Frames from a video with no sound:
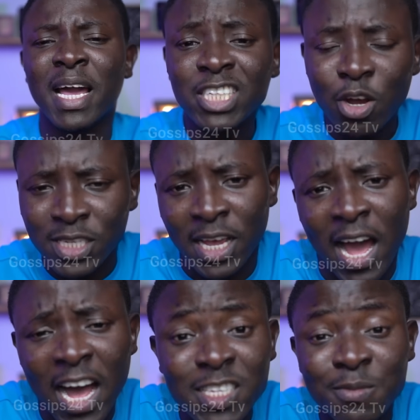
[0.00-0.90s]
catch you say,
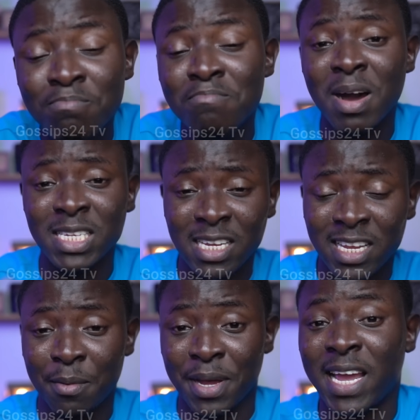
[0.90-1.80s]
as much as
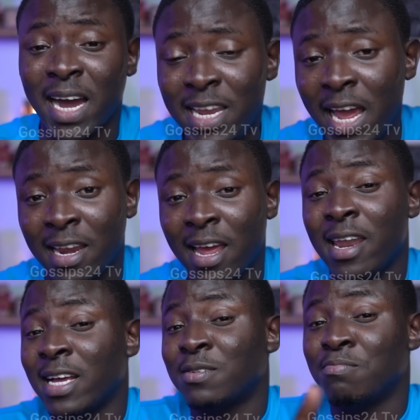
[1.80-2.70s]
I am a Ghanaian
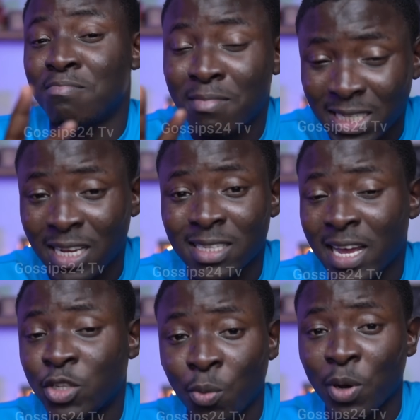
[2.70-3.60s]
and as much as
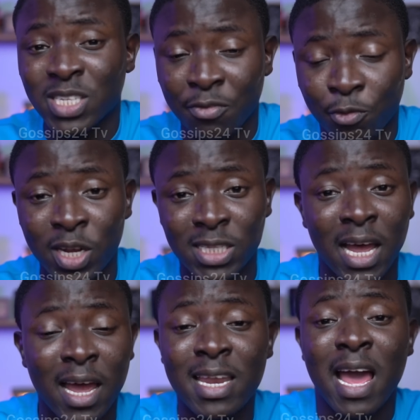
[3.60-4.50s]
I support
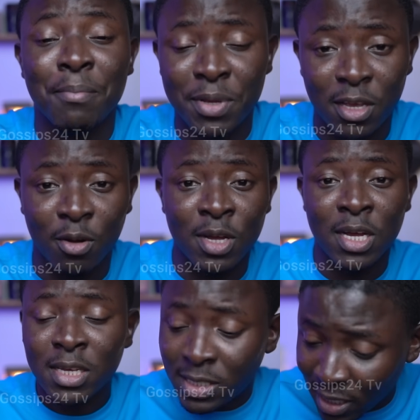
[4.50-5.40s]
Afronita and Abigail,
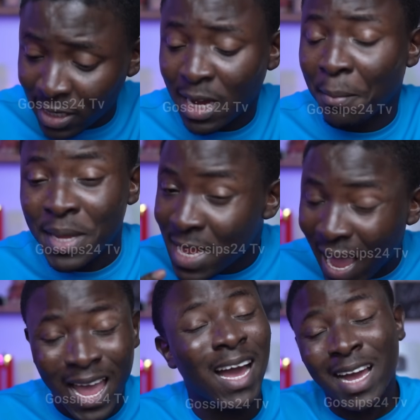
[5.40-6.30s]
say that me
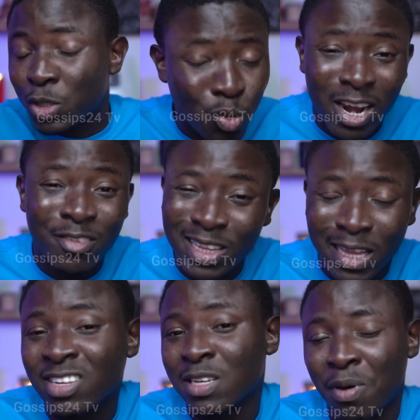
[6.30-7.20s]
nyaka
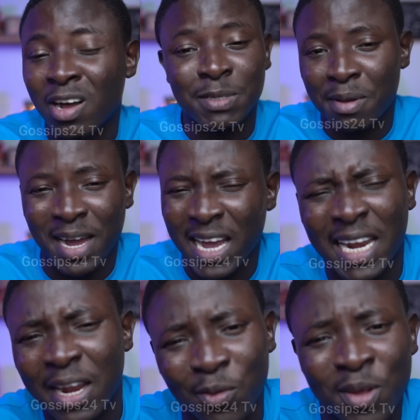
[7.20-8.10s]
£250,000 ever
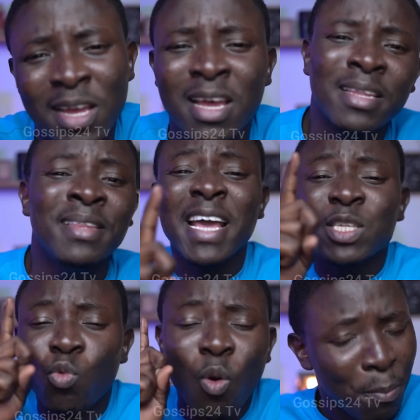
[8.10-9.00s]
Ghana no. There
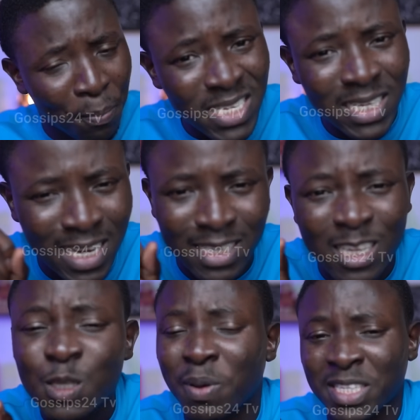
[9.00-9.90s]
is one person in
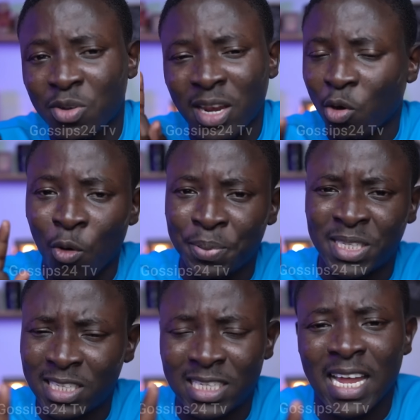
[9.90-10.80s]
this particular
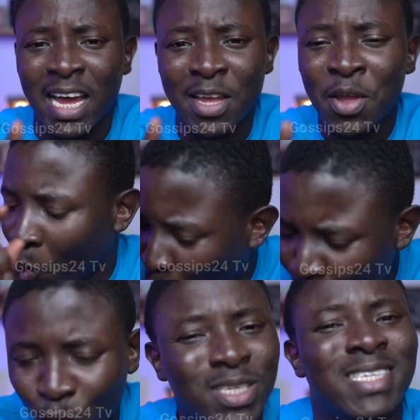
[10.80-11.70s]
competition, or
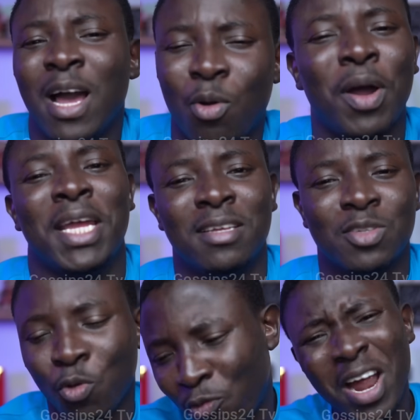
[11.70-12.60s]
you will see a coin.
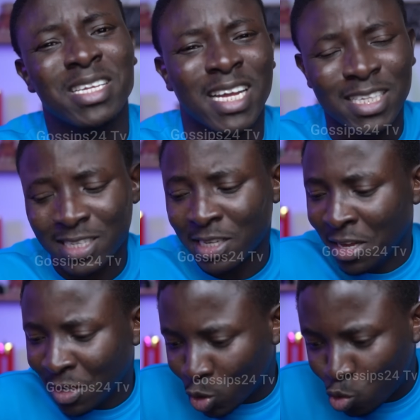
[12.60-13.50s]
So far as that's
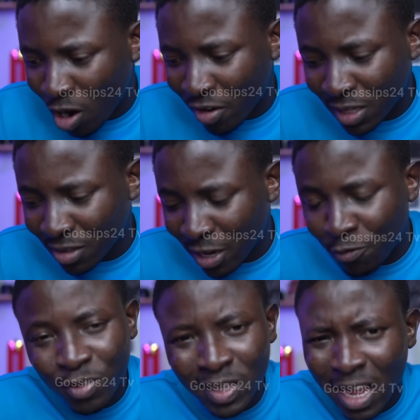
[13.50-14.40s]

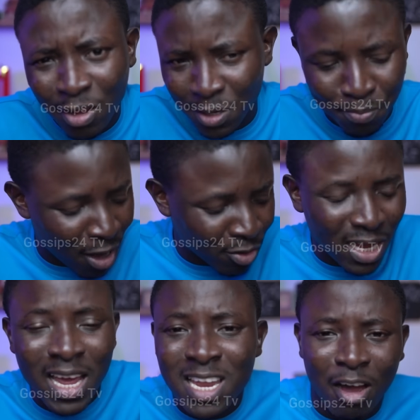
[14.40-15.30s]
£250,000,
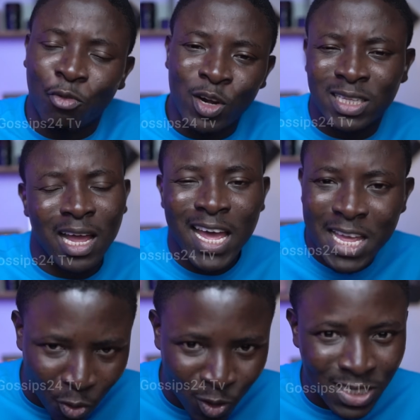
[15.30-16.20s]
any Afronita
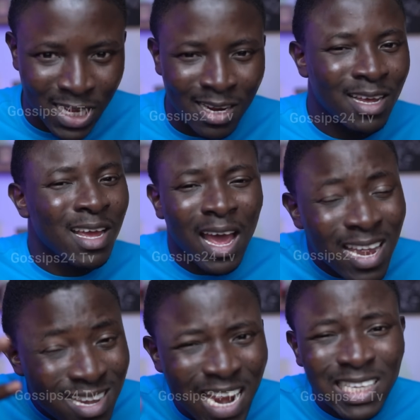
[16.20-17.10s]
air concern,
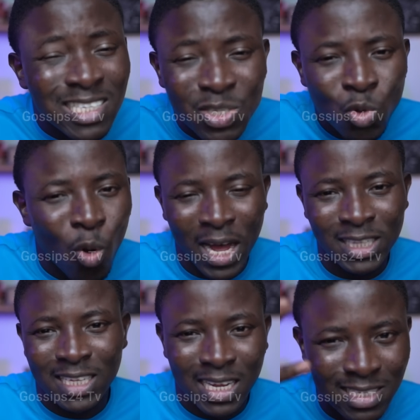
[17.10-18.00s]
and that is no
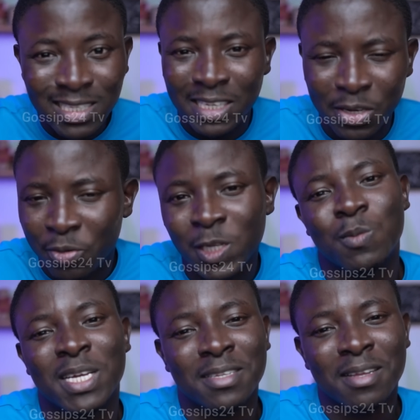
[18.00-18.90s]
other than Sydney
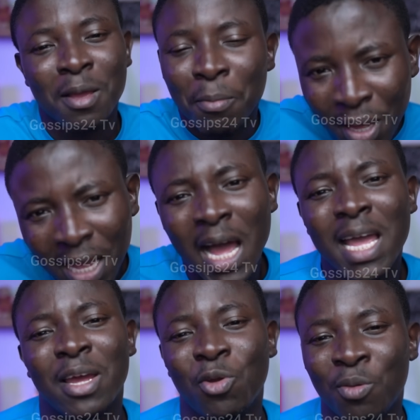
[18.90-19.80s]
Christmas. Me catch
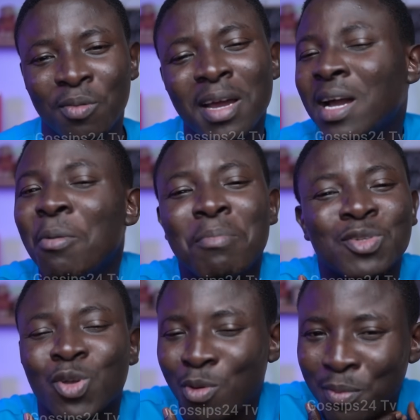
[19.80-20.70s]
you know, come be
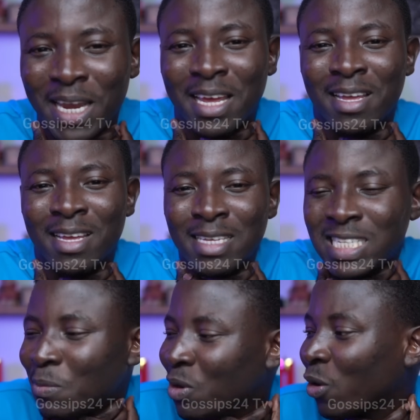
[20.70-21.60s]
some minute.
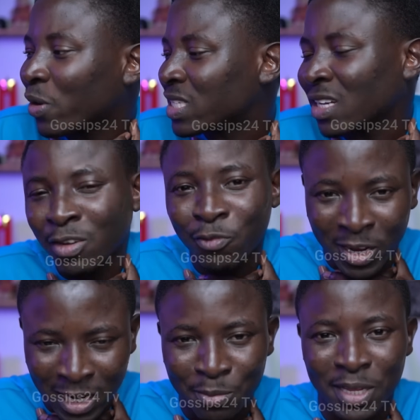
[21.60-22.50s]
Say me go to South
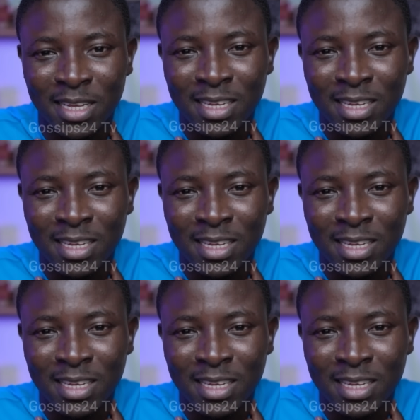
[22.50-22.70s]
Africa maybe.